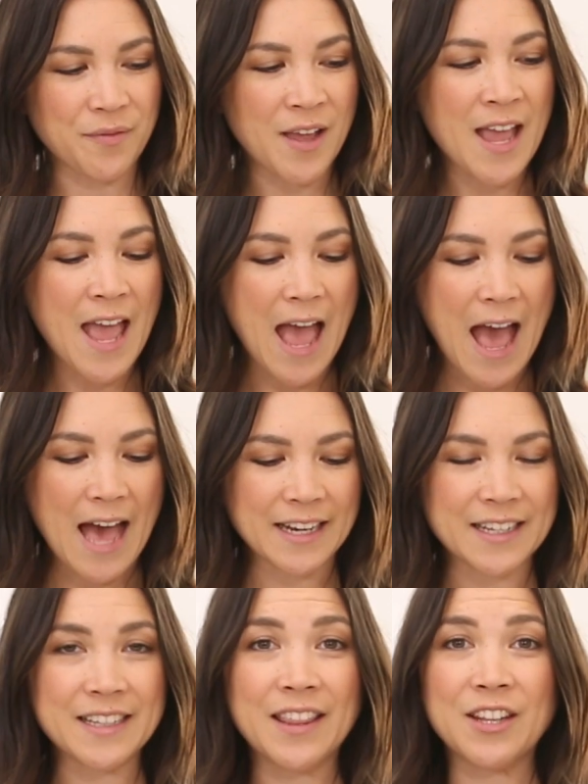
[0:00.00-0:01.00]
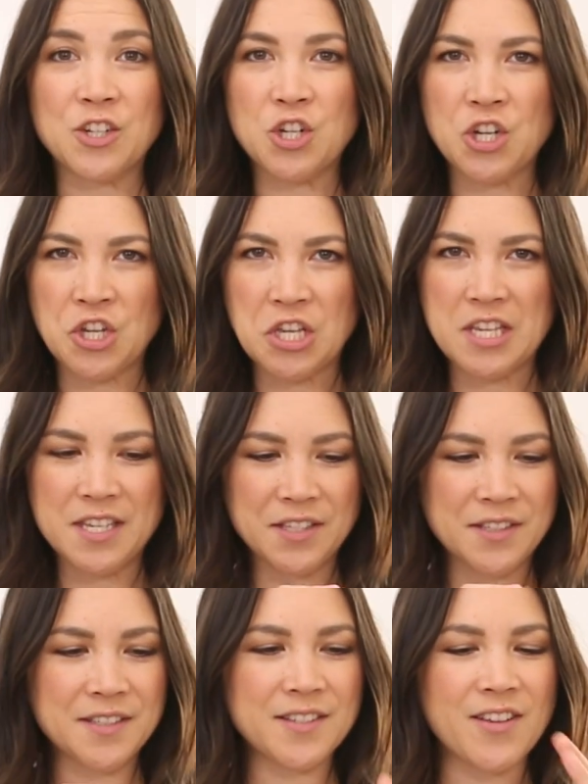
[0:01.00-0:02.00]
of adding the
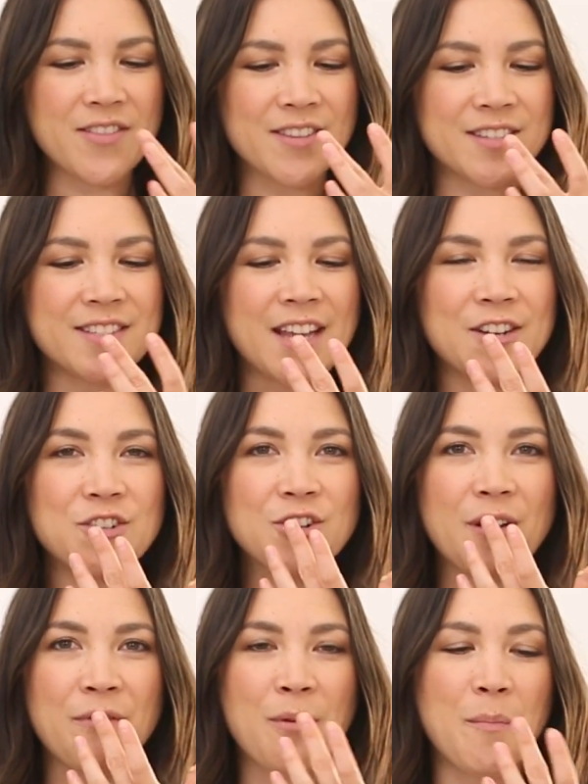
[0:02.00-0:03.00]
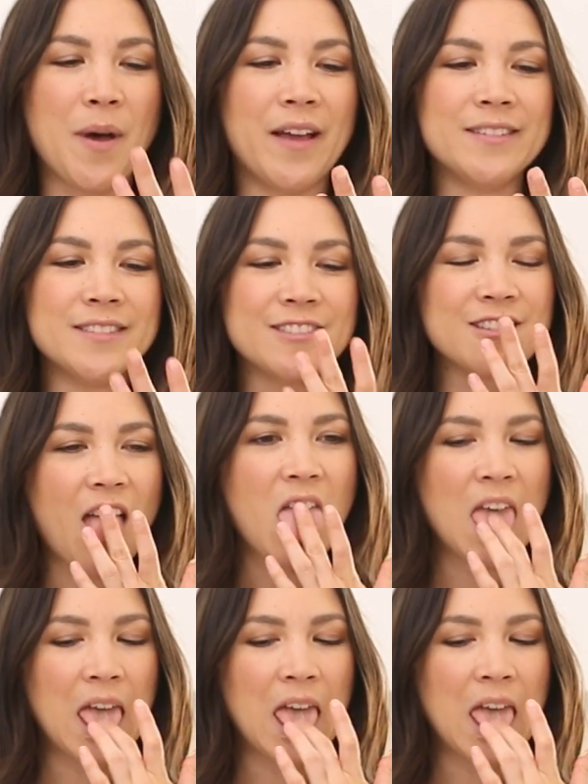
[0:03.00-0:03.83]
cheese in the center of the buns.